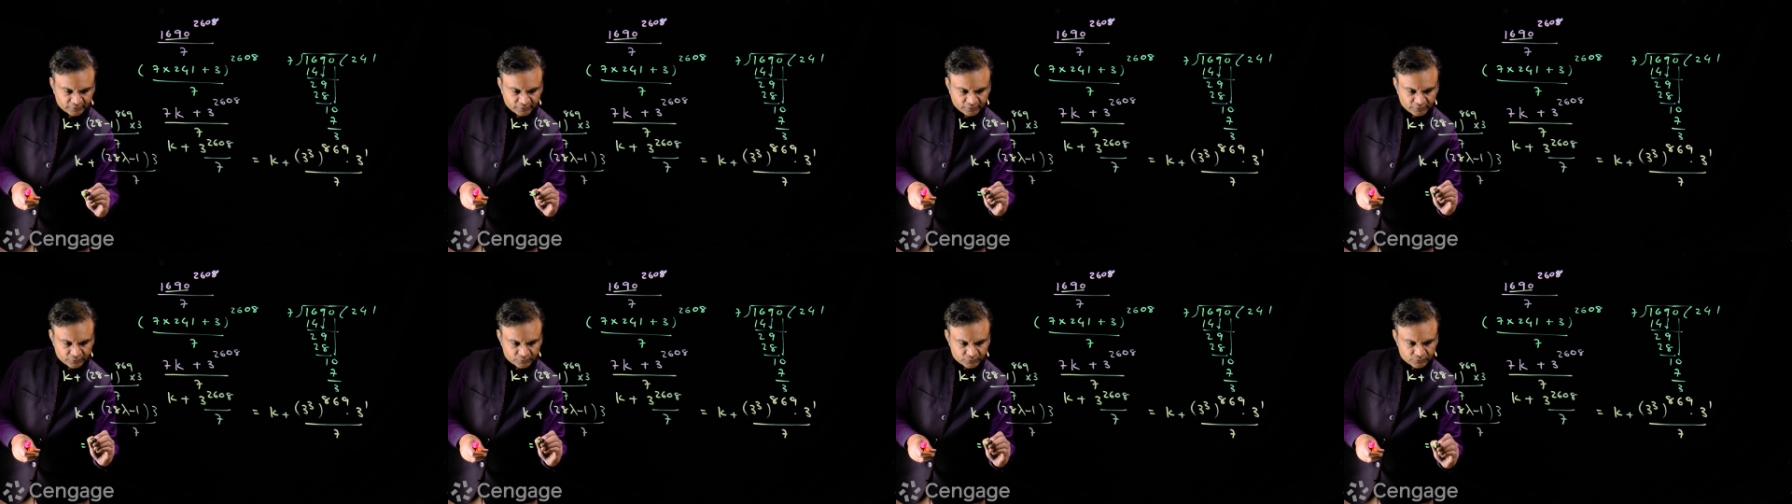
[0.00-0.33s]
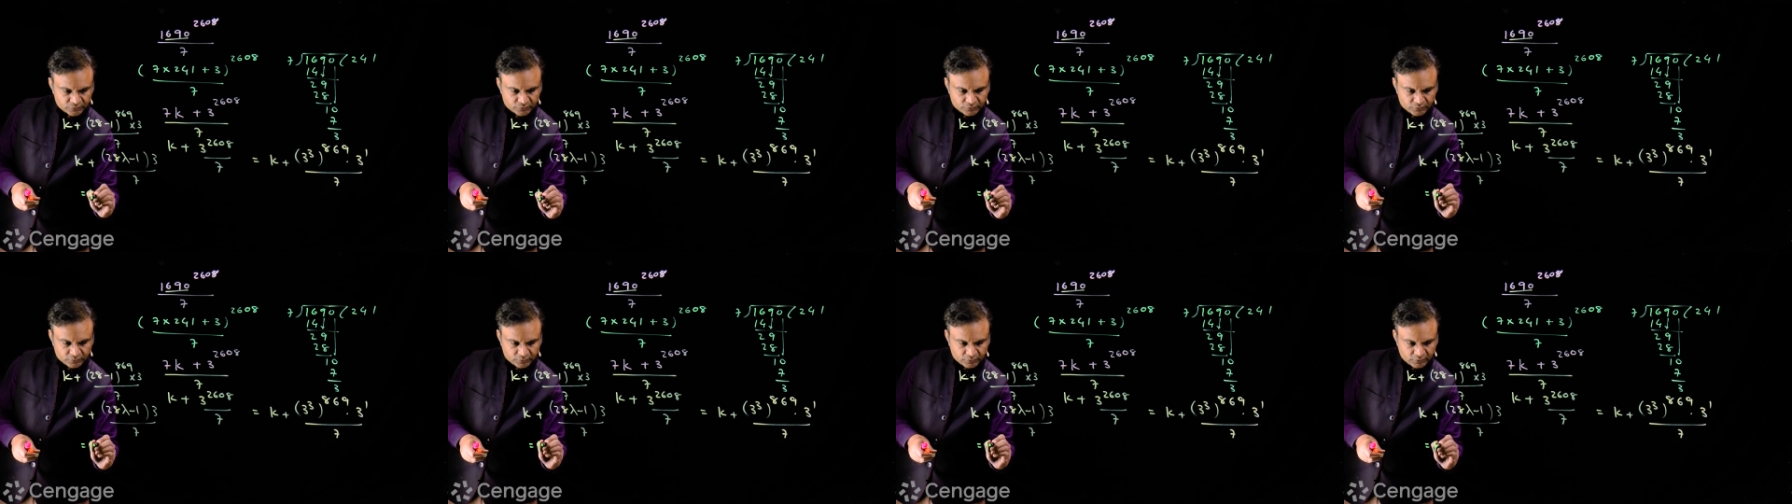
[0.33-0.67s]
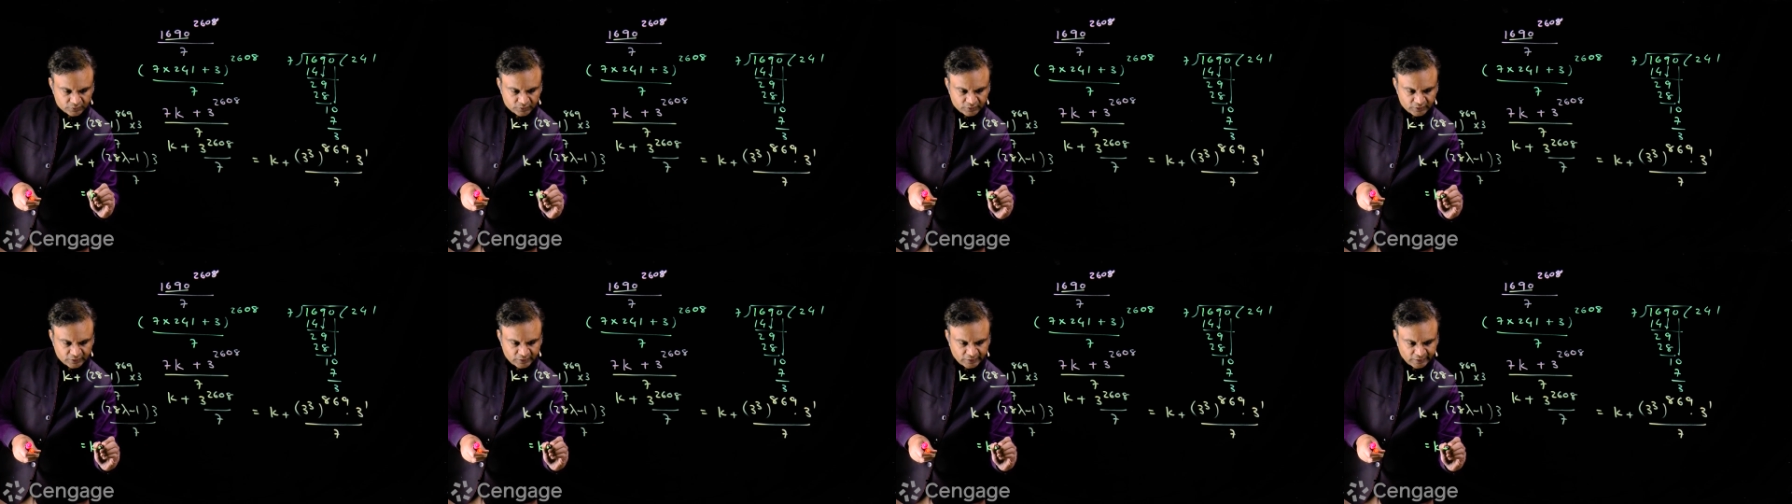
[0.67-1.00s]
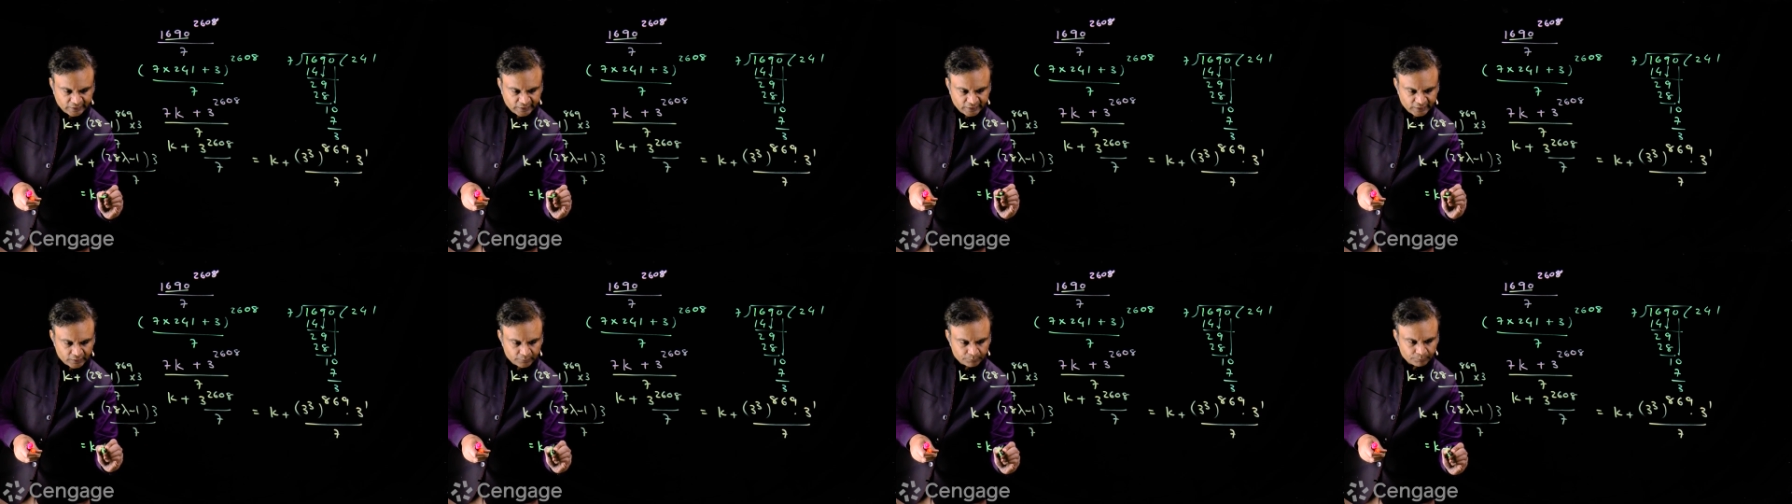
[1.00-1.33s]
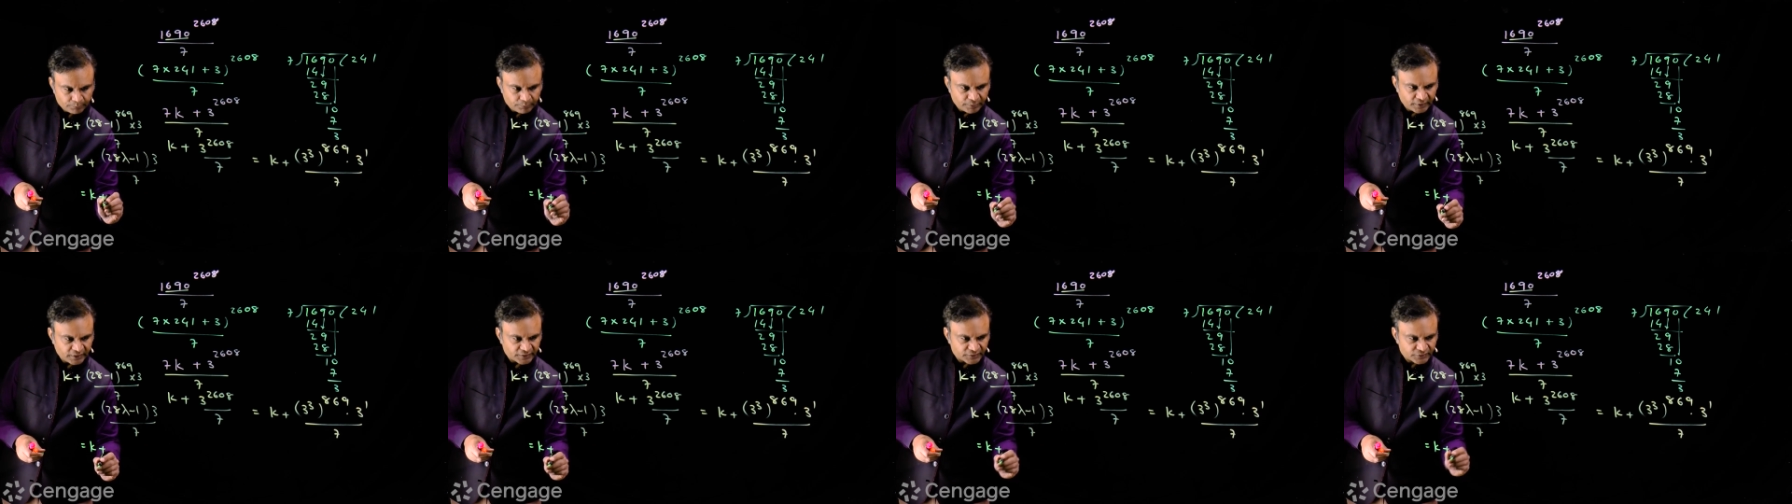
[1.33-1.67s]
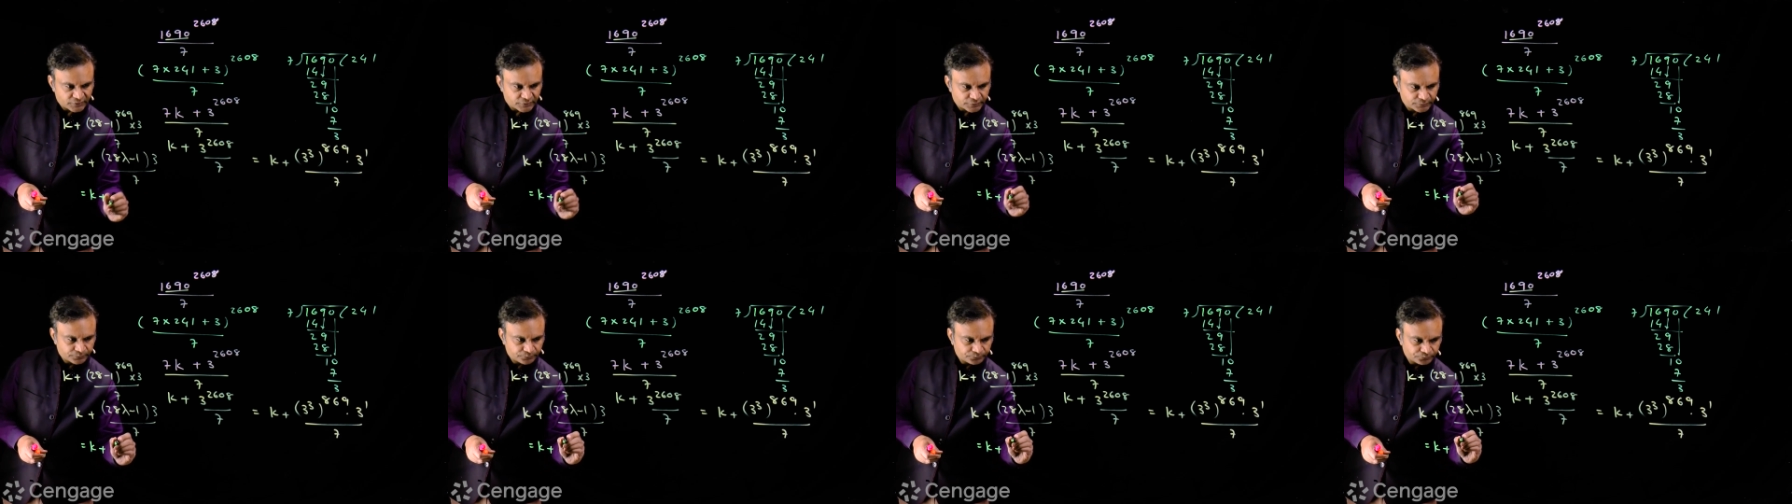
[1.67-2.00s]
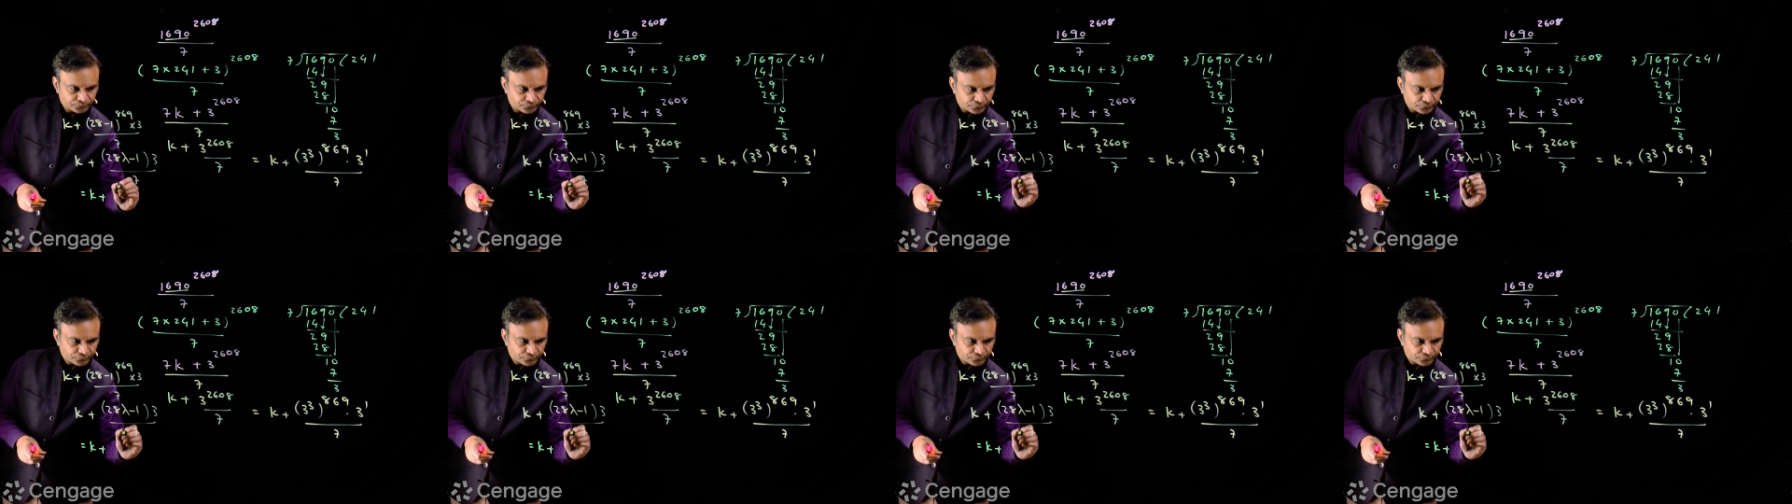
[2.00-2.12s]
this, k plus